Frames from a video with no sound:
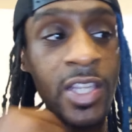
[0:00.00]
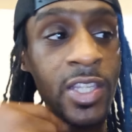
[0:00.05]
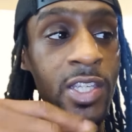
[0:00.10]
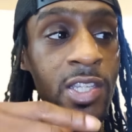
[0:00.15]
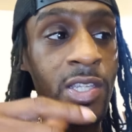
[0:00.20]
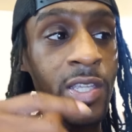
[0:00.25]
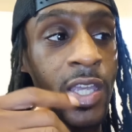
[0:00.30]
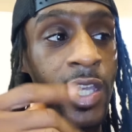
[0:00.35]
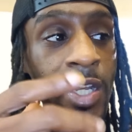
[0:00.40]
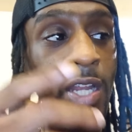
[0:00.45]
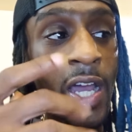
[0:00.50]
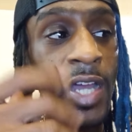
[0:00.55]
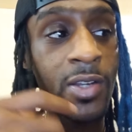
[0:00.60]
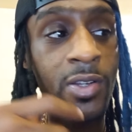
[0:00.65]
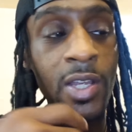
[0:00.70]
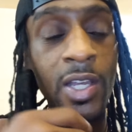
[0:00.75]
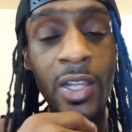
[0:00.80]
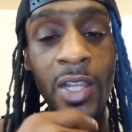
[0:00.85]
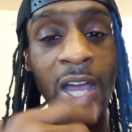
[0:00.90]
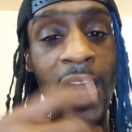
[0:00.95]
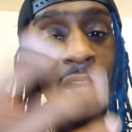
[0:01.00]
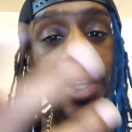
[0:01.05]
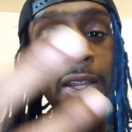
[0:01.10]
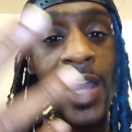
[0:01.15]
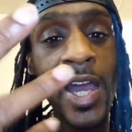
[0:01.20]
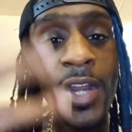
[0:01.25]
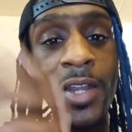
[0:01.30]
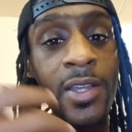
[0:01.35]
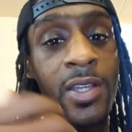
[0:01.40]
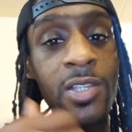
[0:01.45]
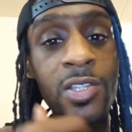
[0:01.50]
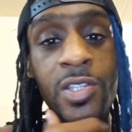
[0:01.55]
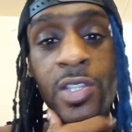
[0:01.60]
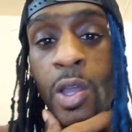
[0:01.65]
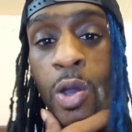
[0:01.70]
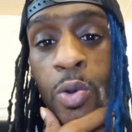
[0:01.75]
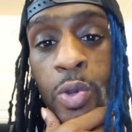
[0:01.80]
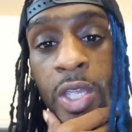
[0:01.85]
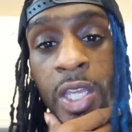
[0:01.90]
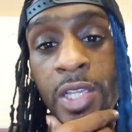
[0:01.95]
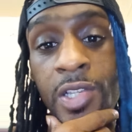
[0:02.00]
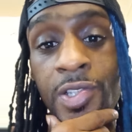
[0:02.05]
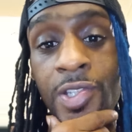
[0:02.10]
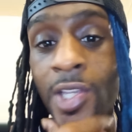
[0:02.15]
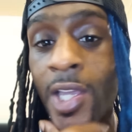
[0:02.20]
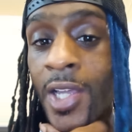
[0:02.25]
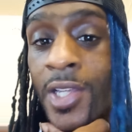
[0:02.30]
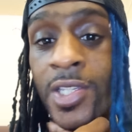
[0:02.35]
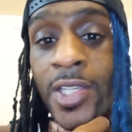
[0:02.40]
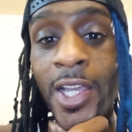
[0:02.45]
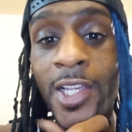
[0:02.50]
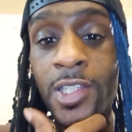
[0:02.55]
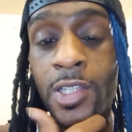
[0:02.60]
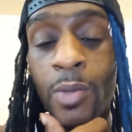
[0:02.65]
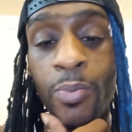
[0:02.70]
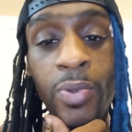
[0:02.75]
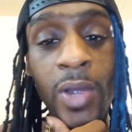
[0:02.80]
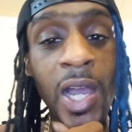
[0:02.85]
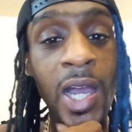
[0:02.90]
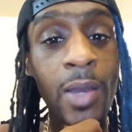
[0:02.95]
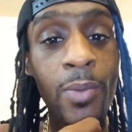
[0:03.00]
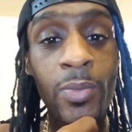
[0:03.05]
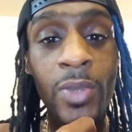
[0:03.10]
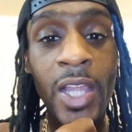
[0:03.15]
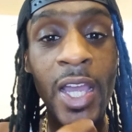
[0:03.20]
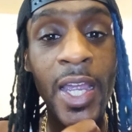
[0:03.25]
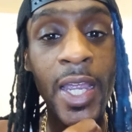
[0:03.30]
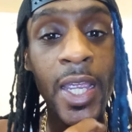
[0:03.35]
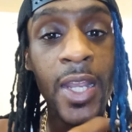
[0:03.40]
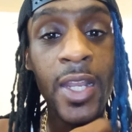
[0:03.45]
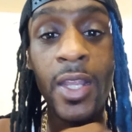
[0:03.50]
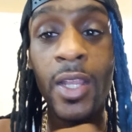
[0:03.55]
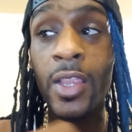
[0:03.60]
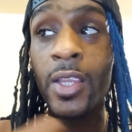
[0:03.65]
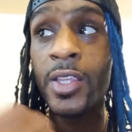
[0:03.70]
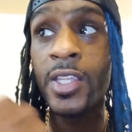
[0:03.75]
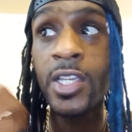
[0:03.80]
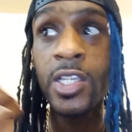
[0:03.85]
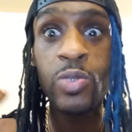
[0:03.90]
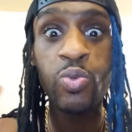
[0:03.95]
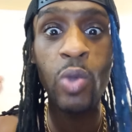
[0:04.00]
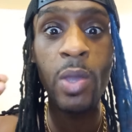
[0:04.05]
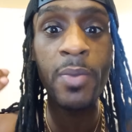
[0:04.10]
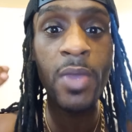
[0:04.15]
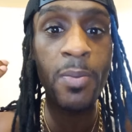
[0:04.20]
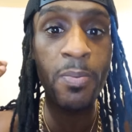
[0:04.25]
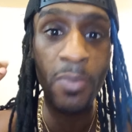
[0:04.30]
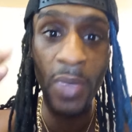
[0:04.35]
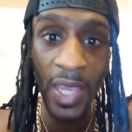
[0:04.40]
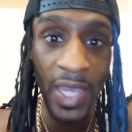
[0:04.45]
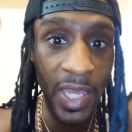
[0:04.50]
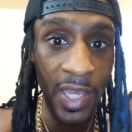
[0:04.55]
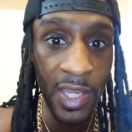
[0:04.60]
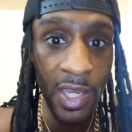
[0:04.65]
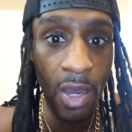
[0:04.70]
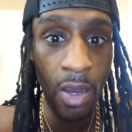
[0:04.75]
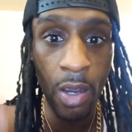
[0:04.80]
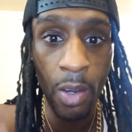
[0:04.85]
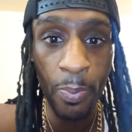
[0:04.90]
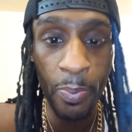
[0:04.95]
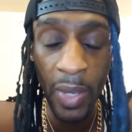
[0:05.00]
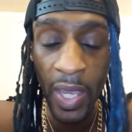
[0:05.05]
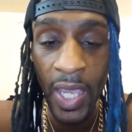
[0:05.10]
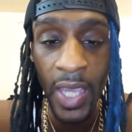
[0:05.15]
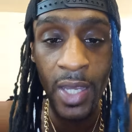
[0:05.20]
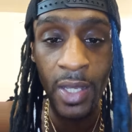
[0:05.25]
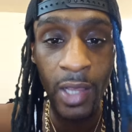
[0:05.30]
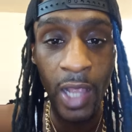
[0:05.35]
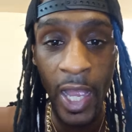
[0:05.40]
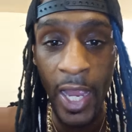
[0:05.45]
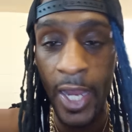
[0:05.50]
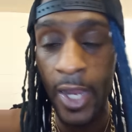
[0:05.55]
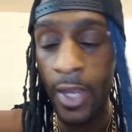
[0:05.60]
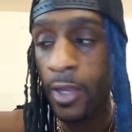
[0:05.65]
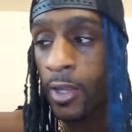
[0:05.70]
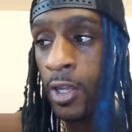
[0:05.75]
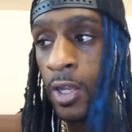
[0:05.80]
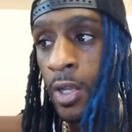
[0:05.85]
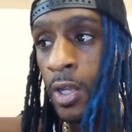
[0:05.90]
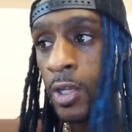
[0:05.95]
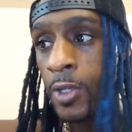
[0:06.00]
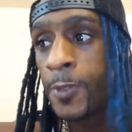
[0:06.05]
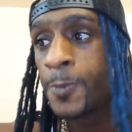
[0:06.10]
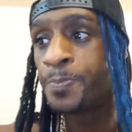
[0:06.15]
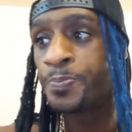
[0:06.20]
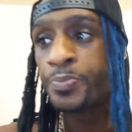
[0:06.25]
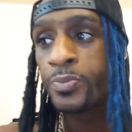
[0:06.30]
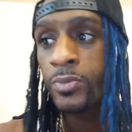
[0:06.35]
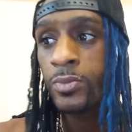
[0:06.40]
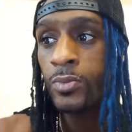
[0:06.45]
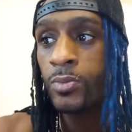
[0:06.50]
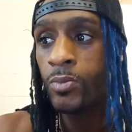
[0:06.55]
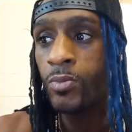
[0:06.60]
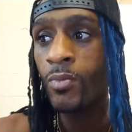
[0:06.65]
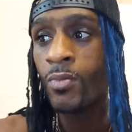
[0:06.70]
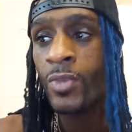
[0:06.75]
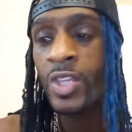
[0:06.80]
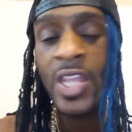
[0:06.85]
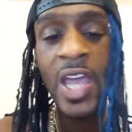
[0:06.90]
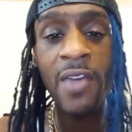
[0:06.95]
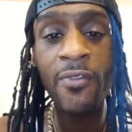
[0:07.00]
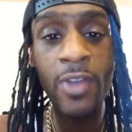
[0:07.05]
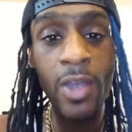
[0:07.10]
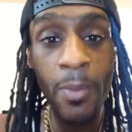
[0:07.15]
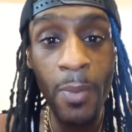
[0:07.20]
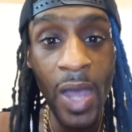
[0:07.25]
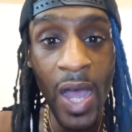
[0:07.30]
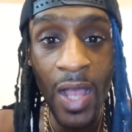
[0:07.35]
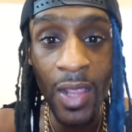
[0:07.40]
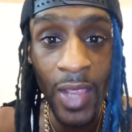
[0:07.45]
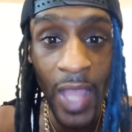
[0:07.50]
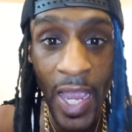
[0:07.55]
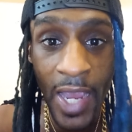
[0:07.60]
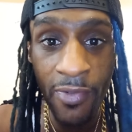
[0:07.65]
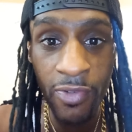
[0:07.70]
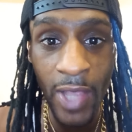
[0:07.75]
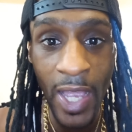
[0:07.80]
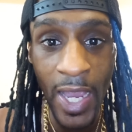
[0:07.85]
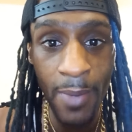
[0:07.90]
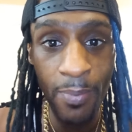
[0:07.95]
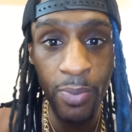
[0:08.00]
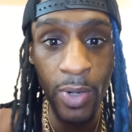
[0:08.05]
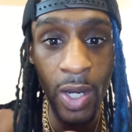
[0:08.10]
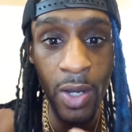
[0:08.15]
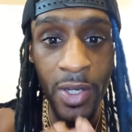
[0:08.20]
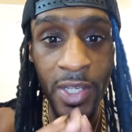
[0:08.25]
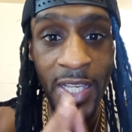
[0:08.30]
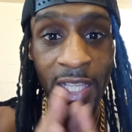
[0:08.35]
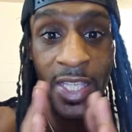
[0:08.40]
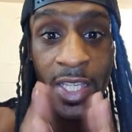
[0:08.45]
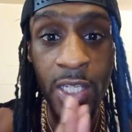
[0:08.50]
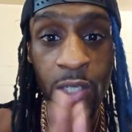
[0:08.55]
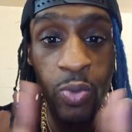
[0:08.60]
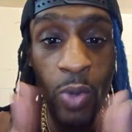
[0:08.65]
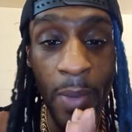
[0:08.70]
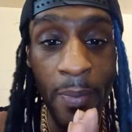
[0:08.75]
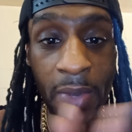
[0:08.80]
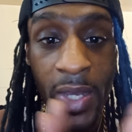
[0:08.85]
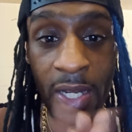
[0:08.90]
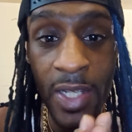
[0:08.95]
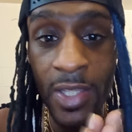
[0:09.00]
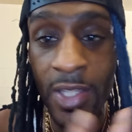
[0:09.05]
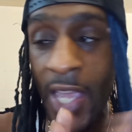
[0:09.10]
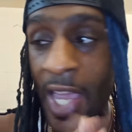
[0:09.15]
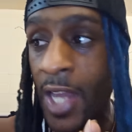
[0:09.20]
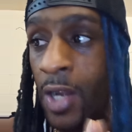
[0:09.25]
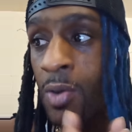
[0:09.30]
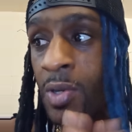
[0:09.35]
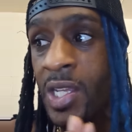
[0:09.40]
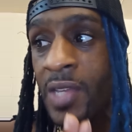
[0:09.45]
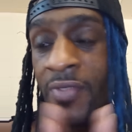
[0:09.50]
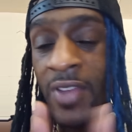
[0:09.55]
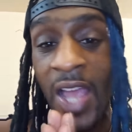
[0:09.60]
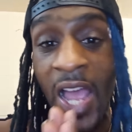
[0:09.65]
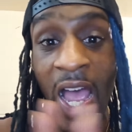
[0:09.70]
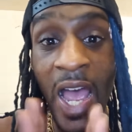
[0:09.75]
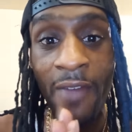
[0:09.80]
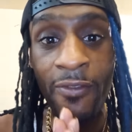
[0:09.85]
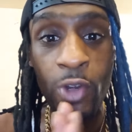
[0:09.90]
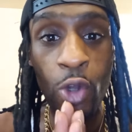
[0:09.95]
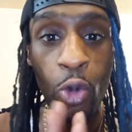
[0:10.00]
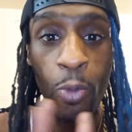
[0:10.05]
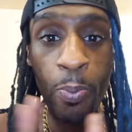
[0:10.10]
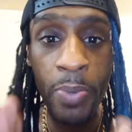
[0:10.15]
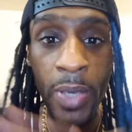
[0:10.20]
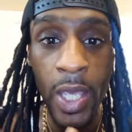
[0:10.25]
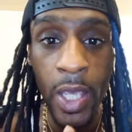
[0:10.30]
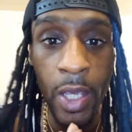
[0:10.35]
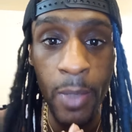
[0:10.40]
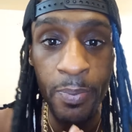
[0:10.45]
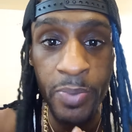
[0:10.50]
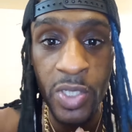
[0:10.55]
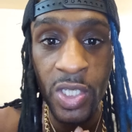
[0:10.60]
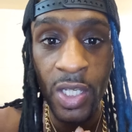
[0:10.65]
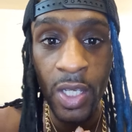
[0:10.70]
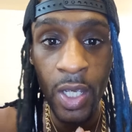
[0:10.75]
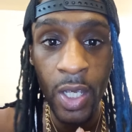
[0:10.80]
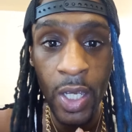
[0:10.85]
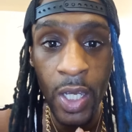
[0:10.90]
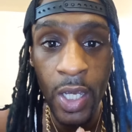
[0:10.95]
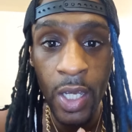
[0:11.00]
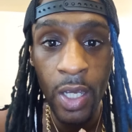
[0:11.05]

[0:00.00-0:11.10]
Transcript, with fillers: yeah, this, and I'm, a lot of y'all niggas don't get sex. That's the problem. Like, and the, these women making y'all pay. Like, never in my life. Like, bro, these women today don't even have no pimps.